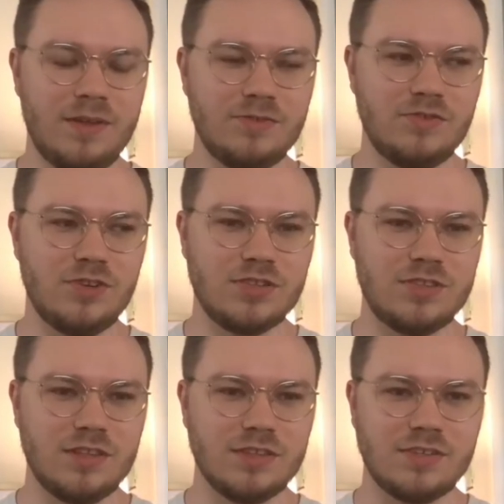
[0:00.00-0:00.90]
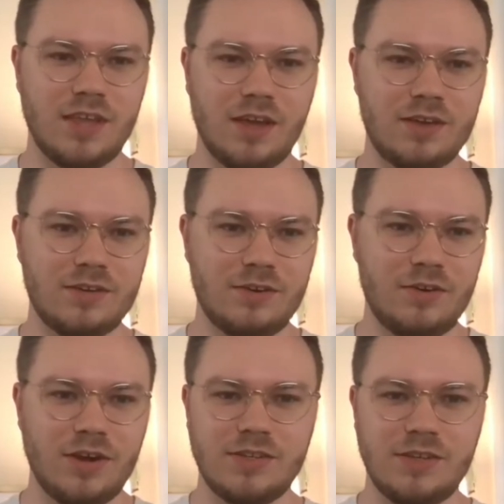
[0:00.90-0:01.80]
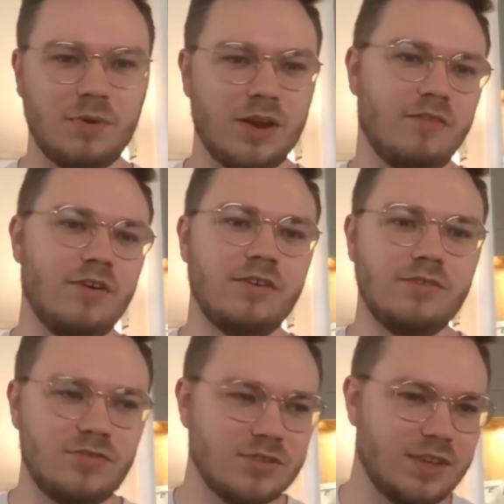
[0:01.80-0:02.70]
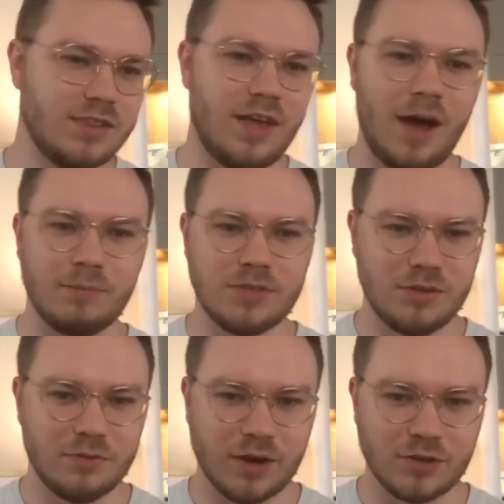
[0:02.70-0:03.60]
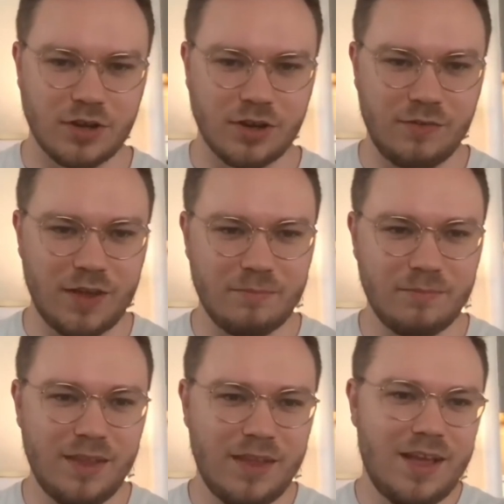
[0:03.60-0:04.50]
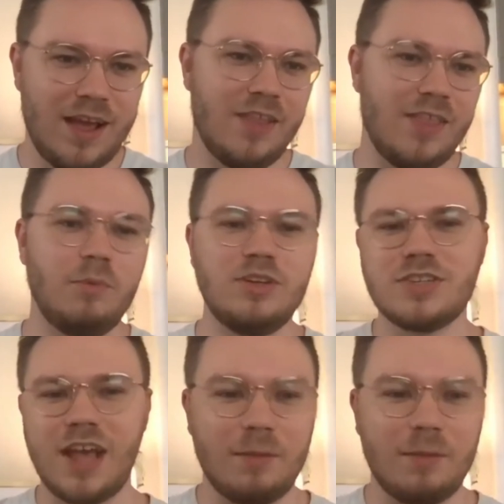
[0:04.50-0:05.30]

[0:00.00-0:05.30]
just this like crazy whatever, just in the opposite direction of him, and then we just kind of